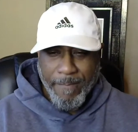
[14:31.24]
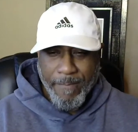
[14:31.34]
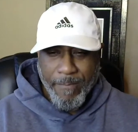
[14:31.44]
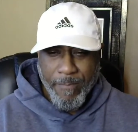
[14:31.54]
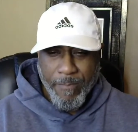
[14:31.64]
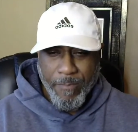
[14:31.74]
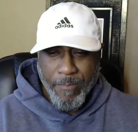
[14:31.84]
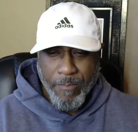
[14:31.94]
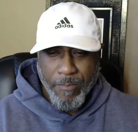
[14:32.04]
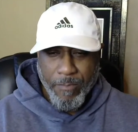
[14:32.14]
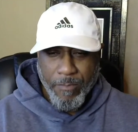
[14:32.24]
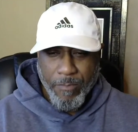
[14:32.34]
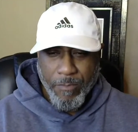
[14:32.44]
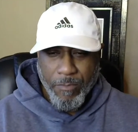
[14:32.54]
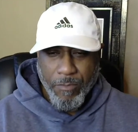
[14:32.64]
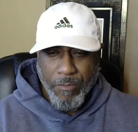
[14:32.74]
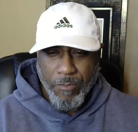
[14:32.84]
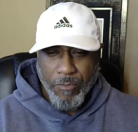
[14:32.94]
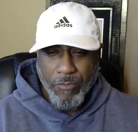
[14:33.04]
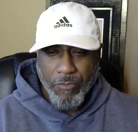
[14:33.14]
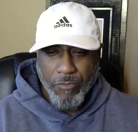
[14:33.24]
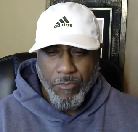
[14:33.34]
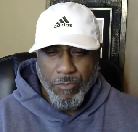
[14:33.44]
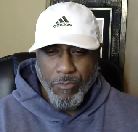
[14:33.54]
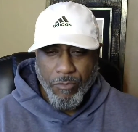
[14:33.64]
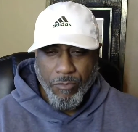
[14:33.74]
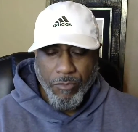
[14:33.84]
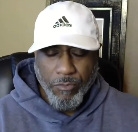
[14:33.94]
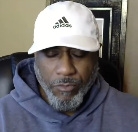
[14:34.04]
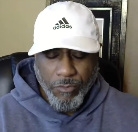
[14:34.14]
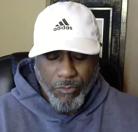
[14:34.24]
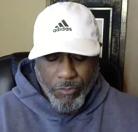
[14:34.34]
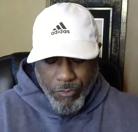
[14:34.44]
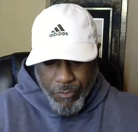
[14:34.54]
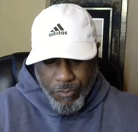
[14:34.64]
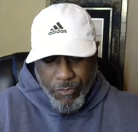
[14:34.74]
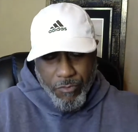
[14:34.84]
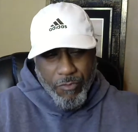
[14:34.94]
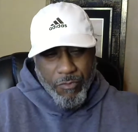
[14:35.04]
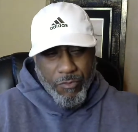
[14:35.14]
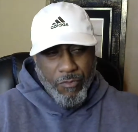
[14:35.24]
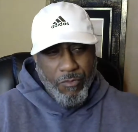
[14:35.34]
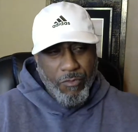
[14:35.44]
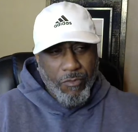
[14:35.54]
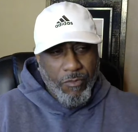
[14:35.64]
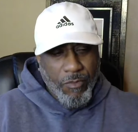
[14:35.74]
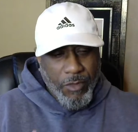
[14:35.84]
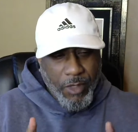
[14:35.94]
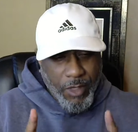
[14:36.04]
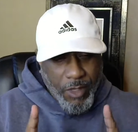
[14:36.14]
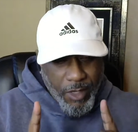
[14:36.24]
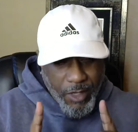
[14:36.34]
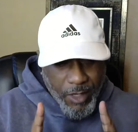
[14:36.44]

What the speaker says: Nobody speaks.